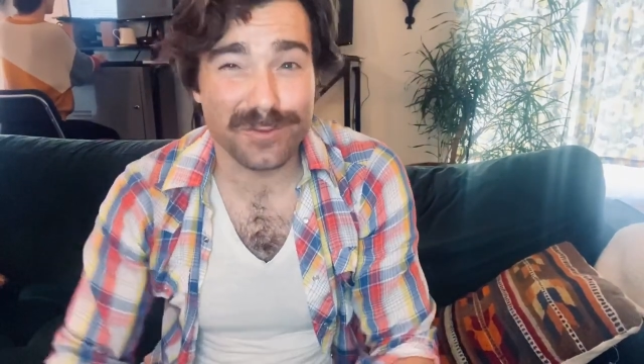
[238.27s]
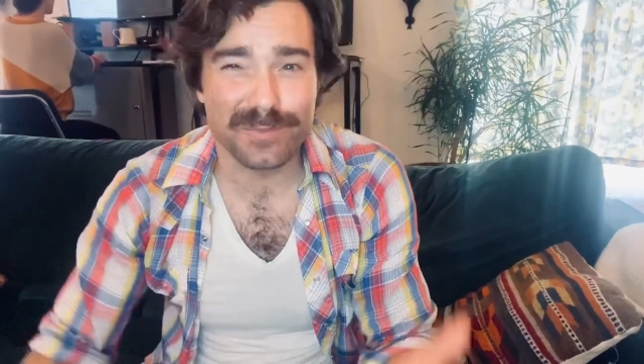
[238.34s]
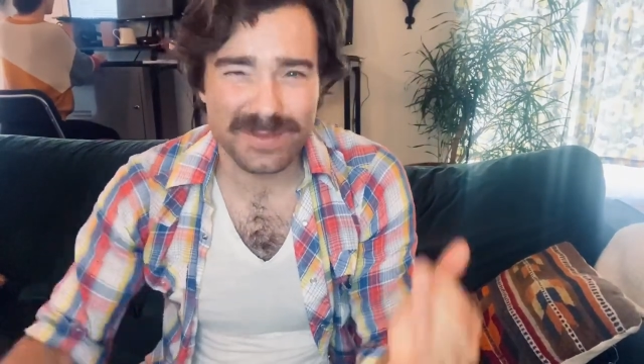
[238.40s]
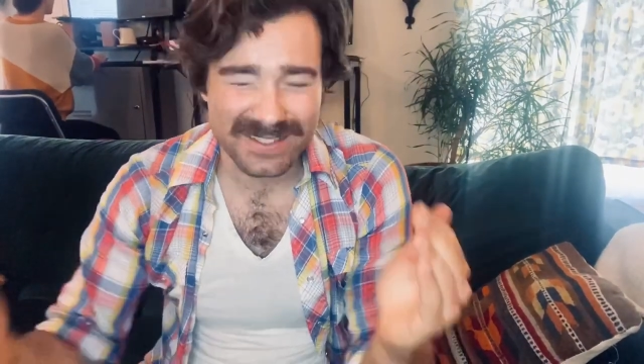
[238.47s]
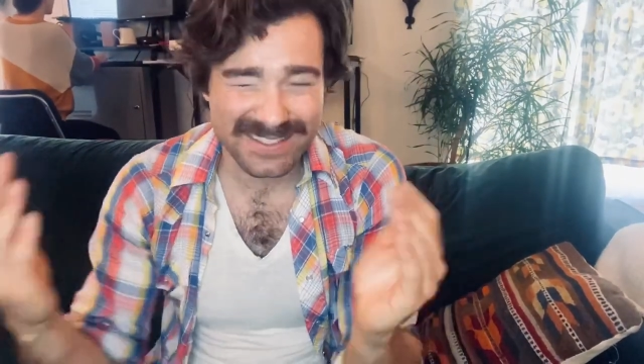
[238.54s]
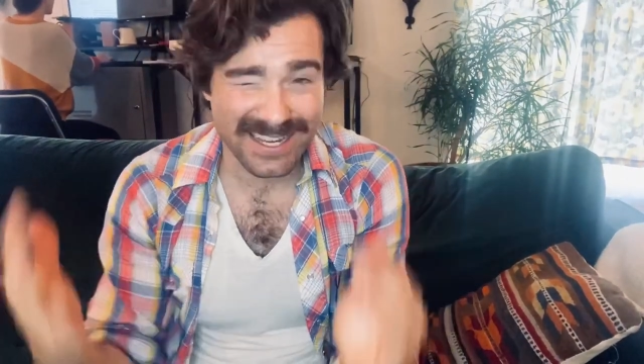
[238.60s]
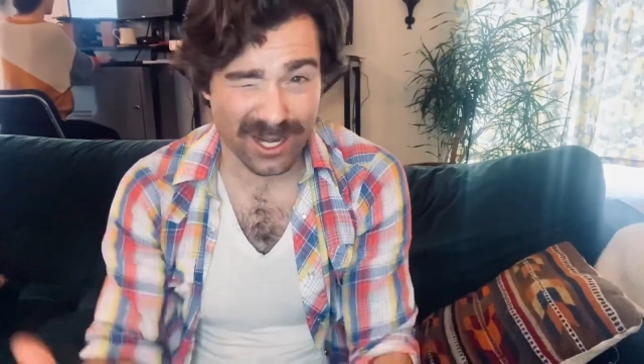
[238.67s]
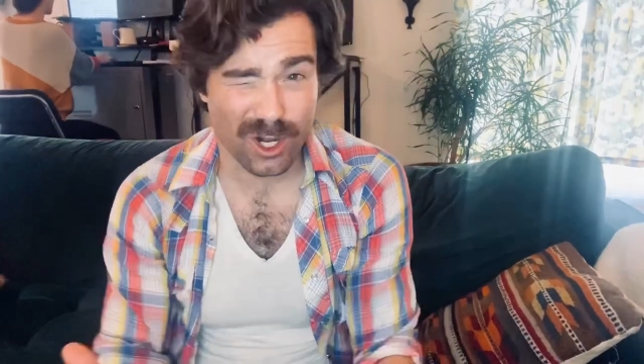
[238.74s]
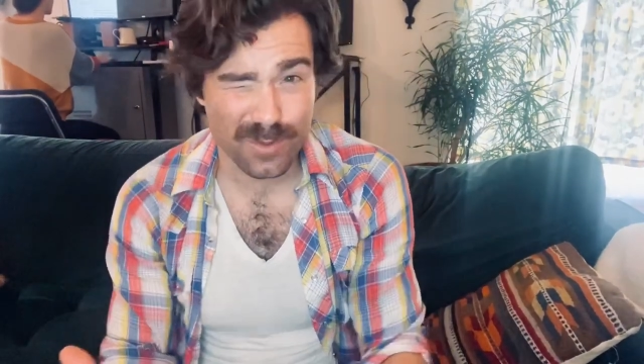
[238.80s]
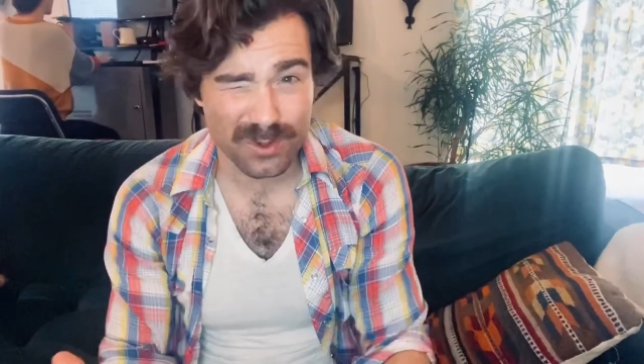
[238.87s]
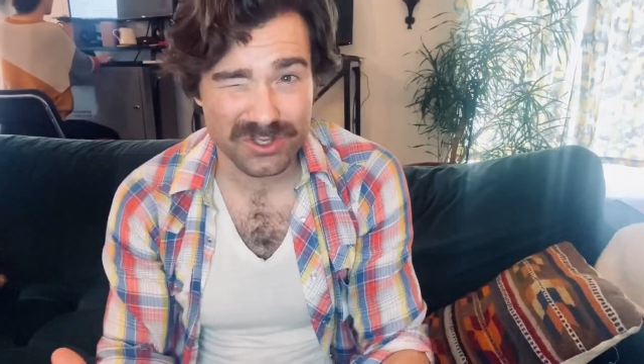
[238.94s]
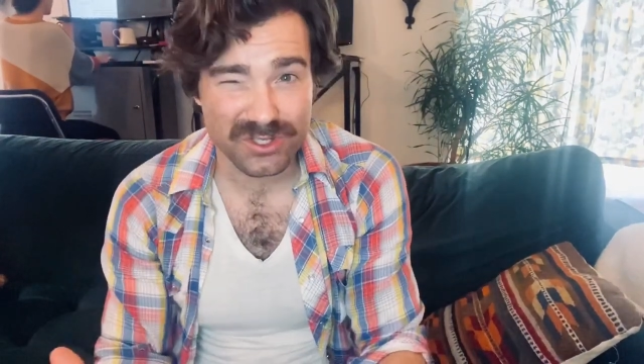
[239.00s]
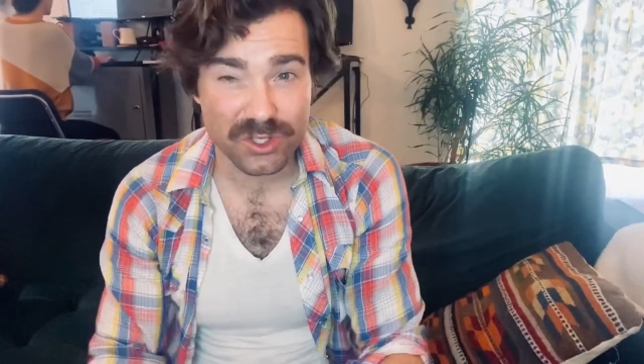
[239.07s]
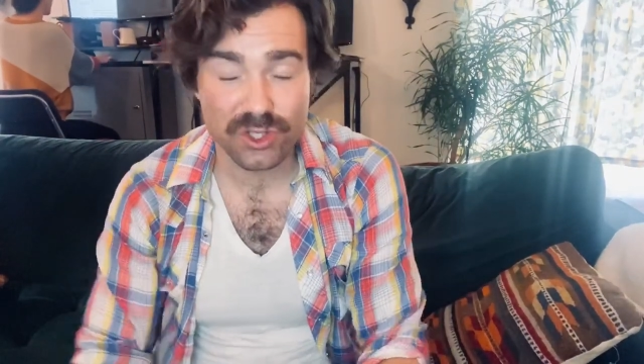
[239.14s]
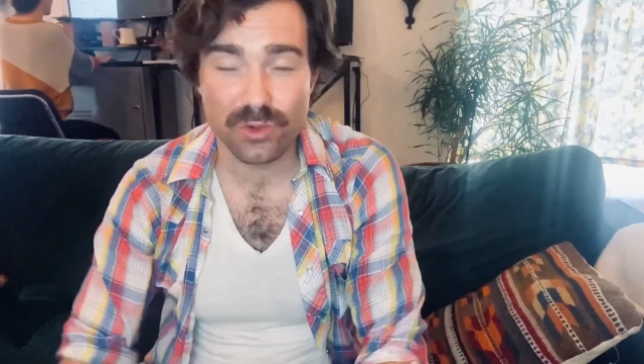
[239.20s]
from this terrible
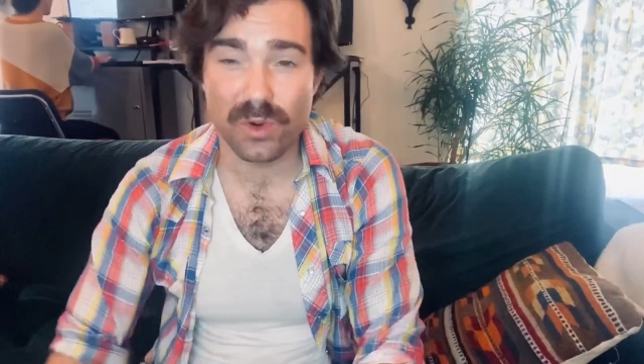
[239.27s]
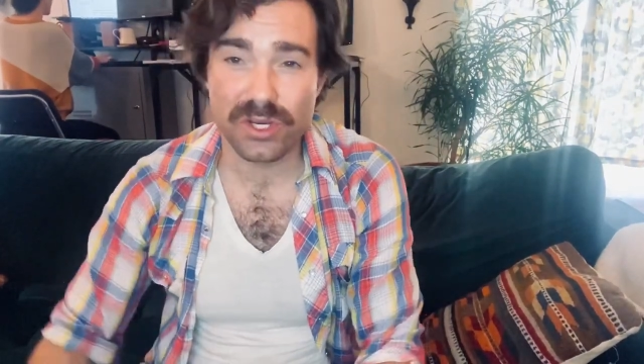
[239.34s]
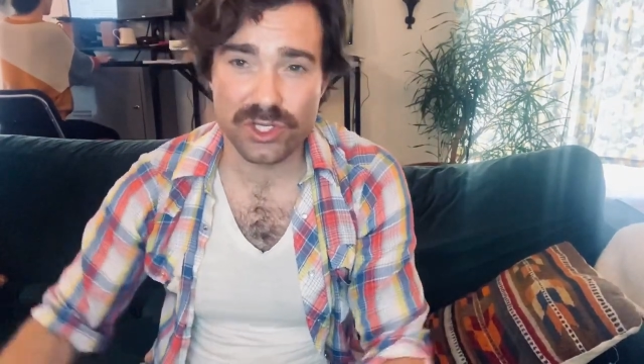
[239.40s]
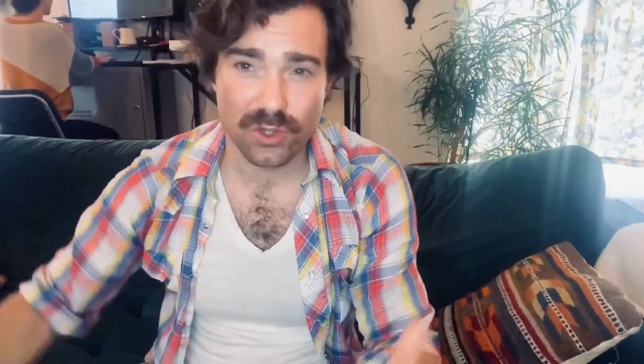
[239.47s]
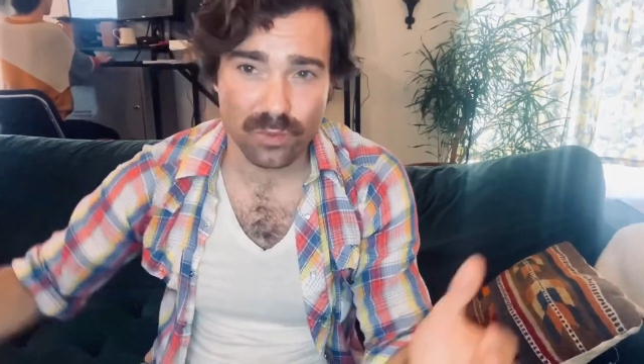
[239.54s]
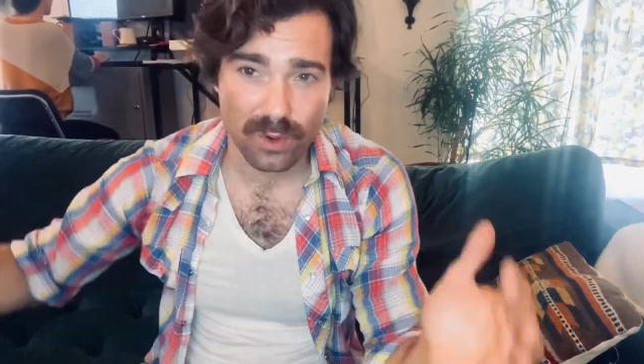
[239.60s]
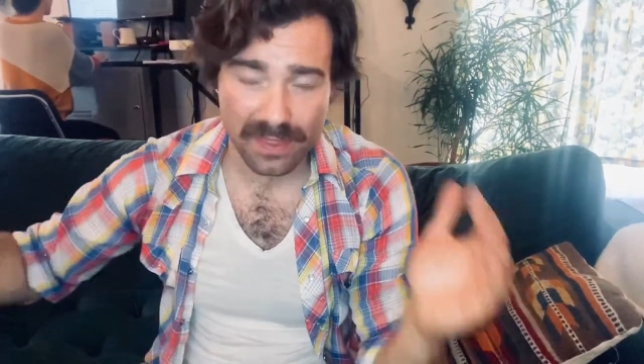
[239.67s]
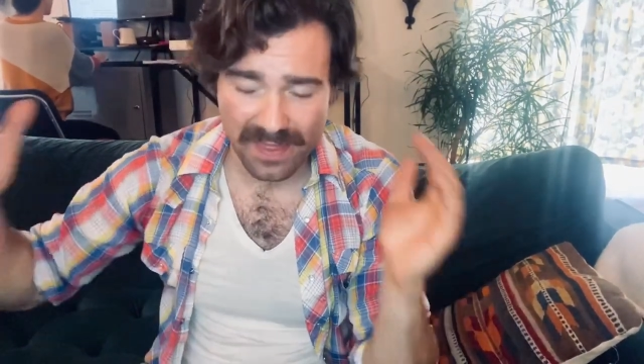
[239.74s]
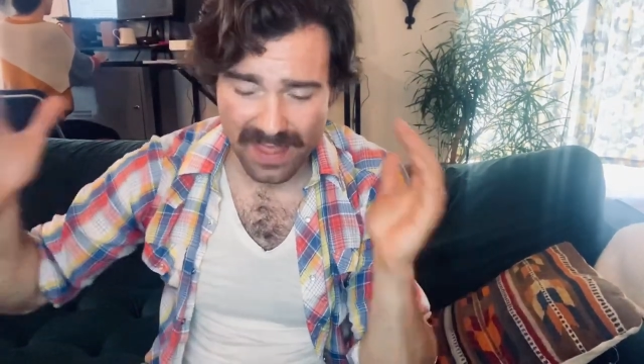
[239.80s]
situation when they